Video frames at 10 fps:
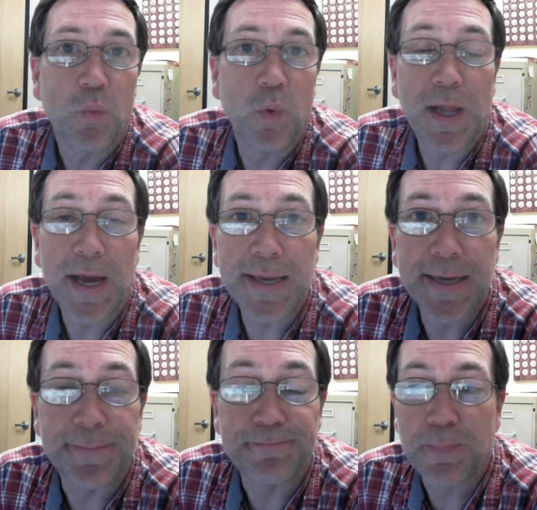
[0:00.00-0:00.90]
Well, hi
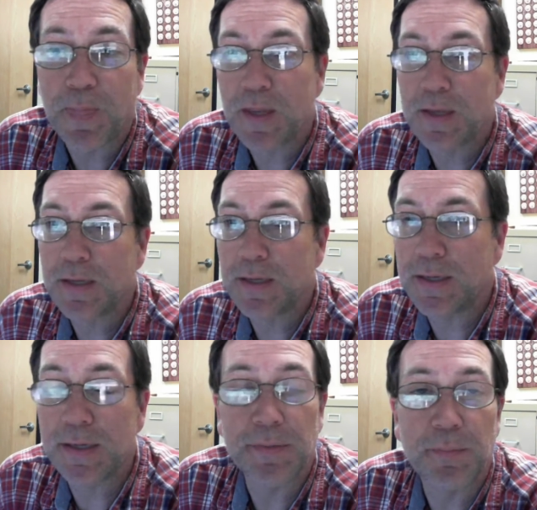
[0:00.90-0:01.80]
again.
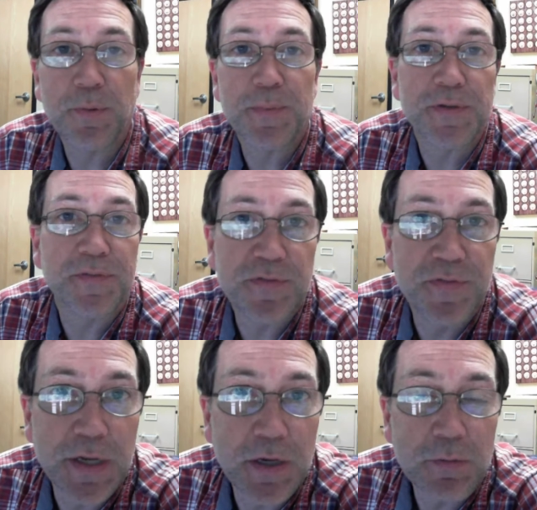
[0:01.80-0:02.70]
The purpose of this
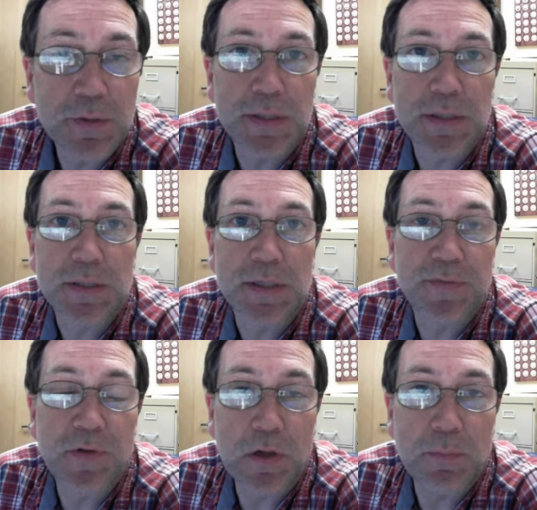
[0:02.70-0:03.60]
video is to
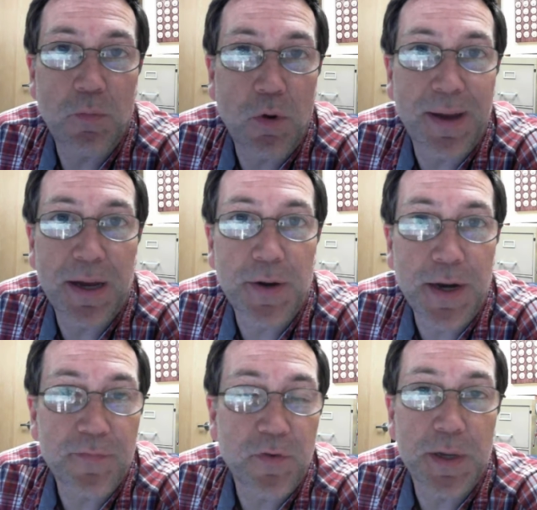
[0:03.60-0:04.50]
give you a little bit more
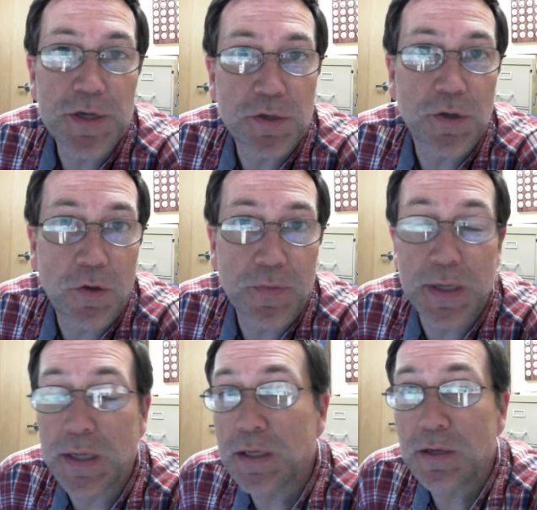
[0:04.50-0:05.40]
background information on
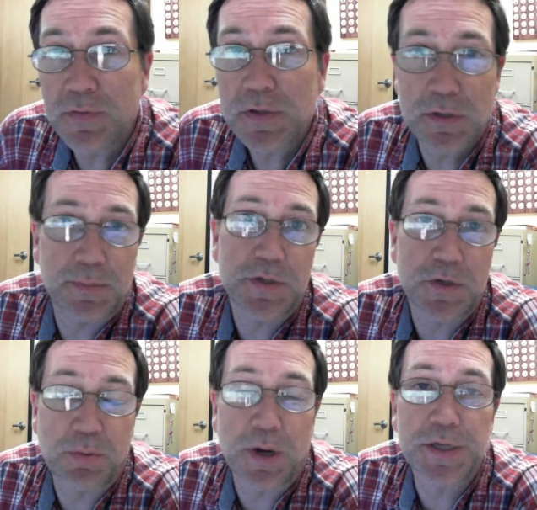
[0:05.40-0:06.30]
the end of the
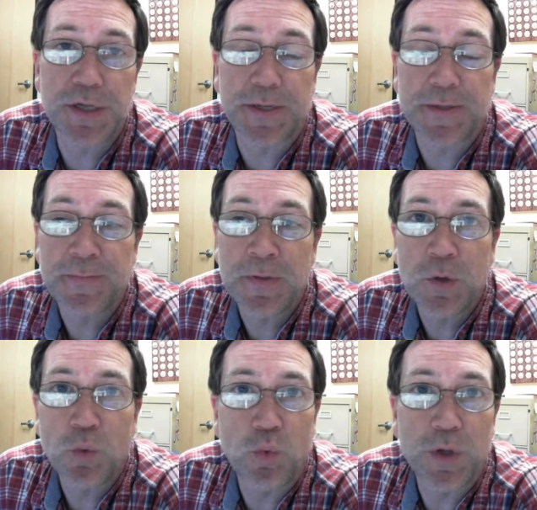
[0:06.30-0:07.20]
semester project,
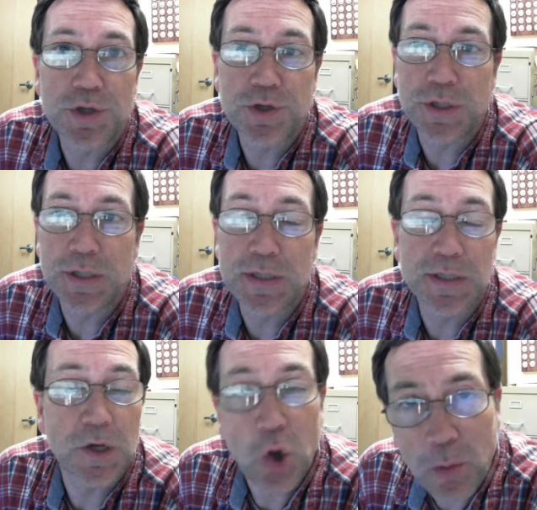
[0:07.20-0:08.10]
which
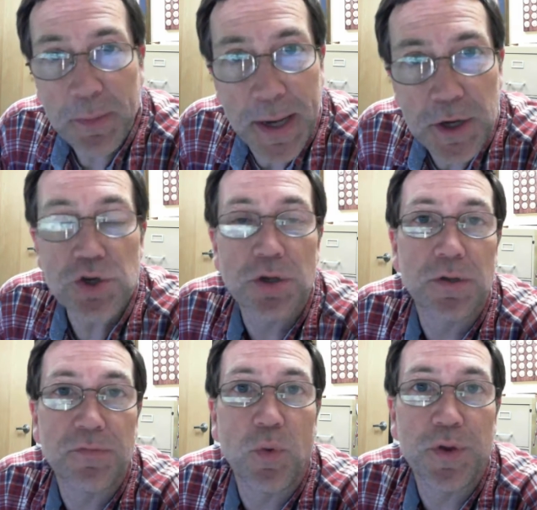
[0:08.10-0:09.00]
is the
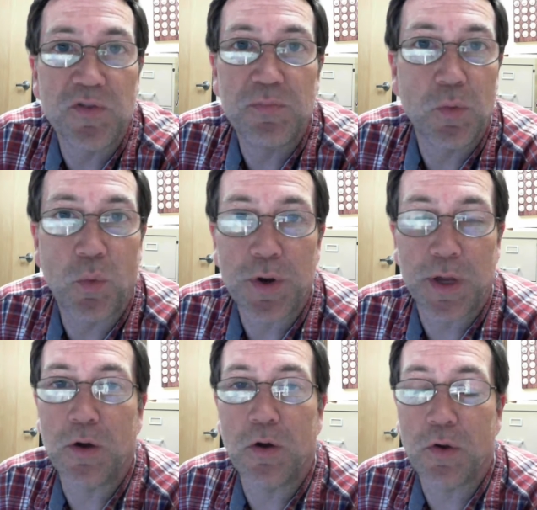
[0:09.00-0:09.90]
culmination of what you've been
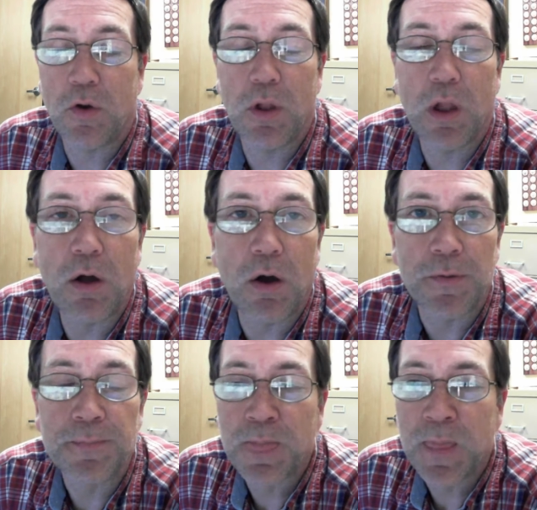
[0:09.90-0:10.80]
working on all along.